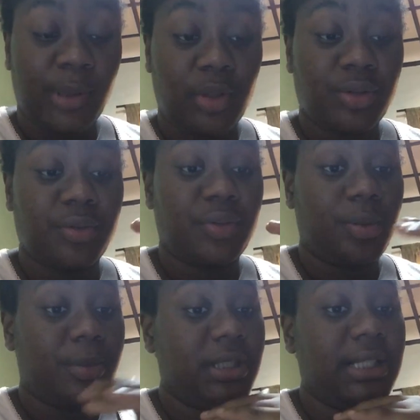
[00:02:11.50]
because of
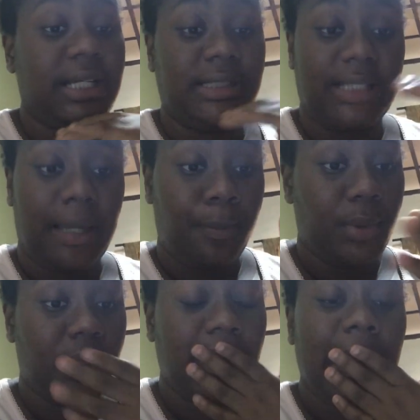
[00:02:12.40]
something that has
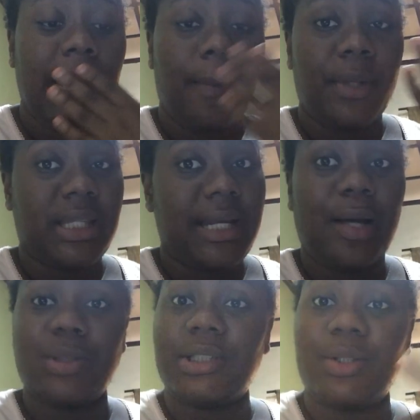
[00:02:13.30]
happened. But then
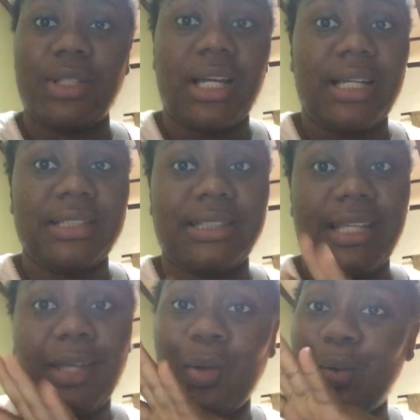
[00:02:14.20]
I'll tell you guys
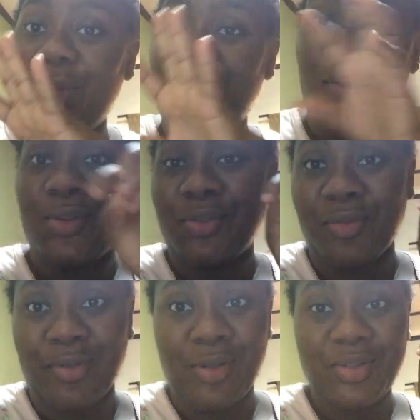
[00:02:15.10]
like during the
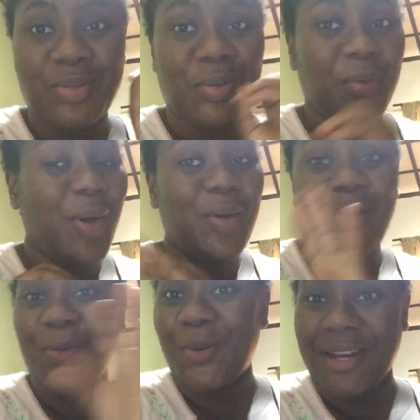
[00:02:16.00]
vlog, so
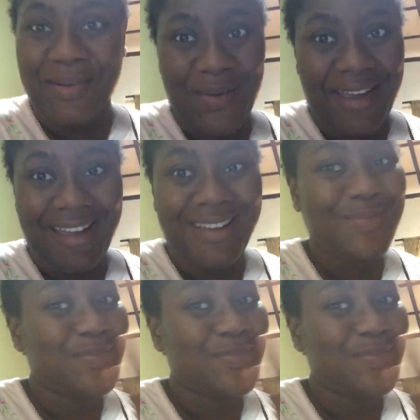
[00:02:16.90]
don't go anywhere.